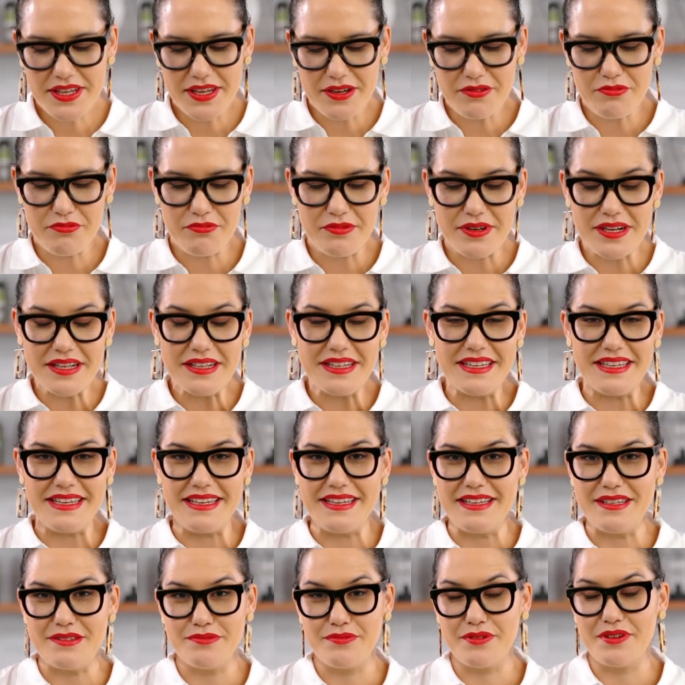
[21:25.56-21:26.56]
here
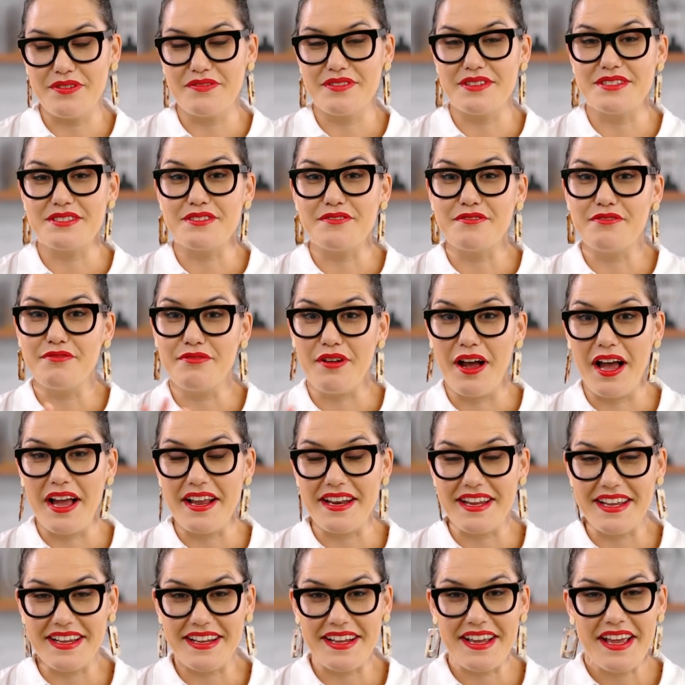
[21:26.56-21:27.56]
really is one of the
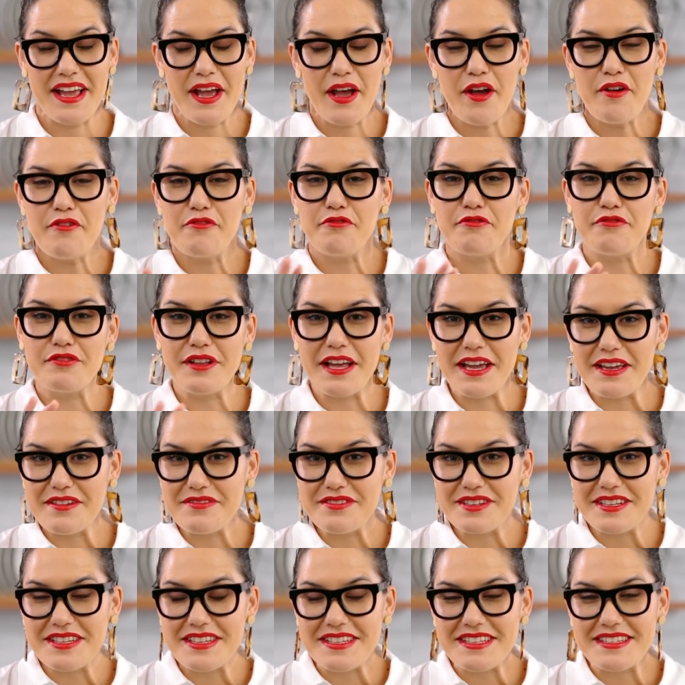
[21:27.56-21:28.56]
defining
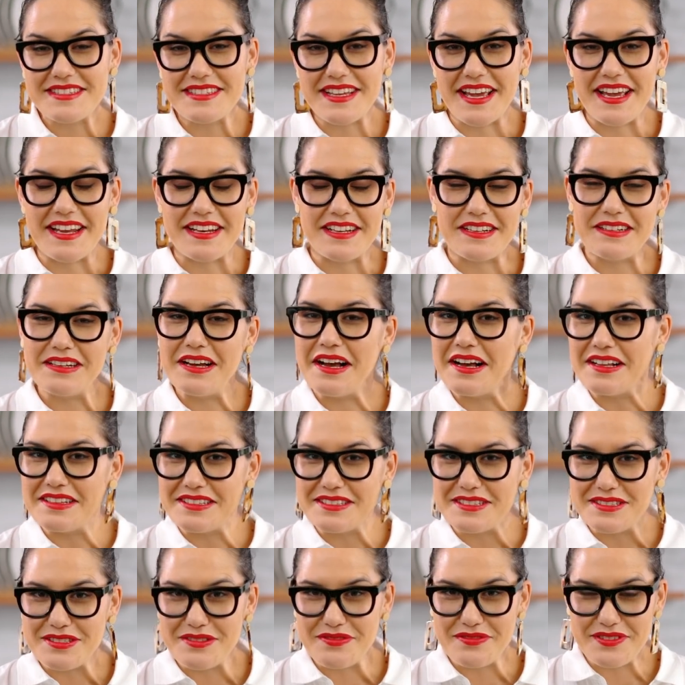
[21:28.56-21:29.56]
flavors and
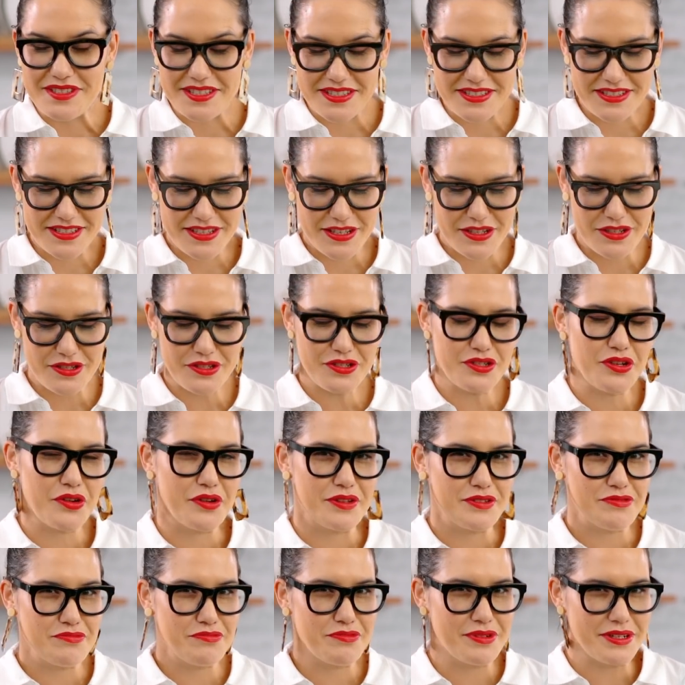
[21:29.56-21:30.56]
colors of this dish, so
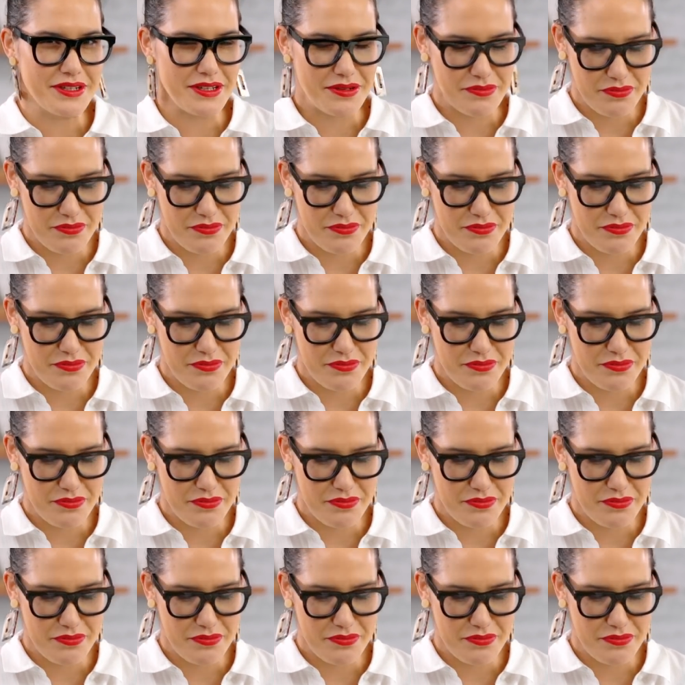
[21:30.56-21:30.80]
it's really